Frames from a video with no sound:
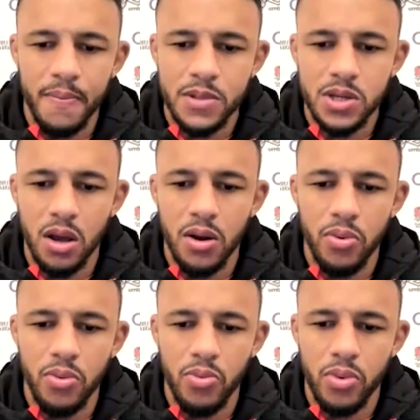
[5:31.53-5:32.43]

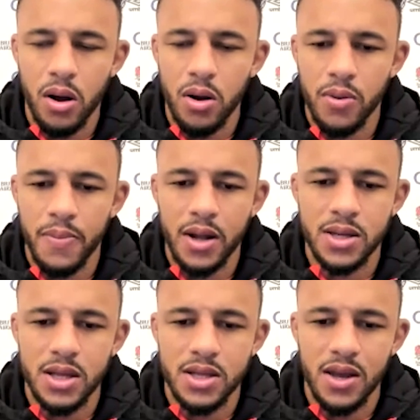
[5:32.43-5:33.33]
So we've got a good balance
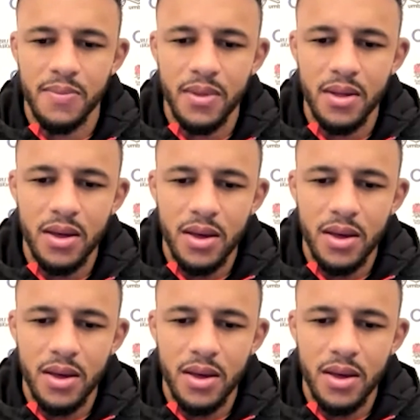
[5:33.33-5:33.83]
in the team,